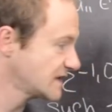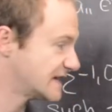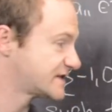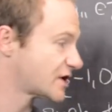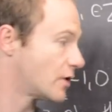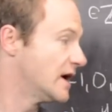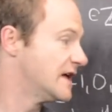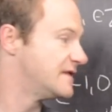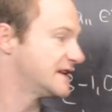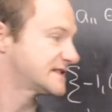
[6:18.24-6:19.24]
And so
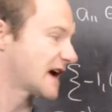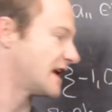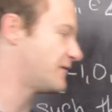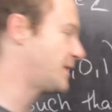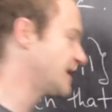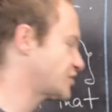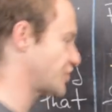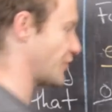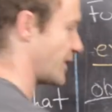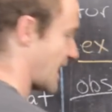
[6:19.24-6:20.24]
this kind of
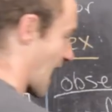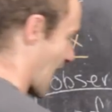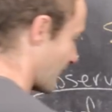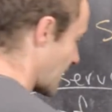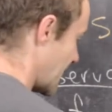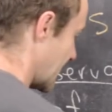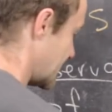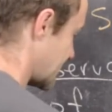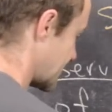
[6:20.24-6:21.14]
picture that we have is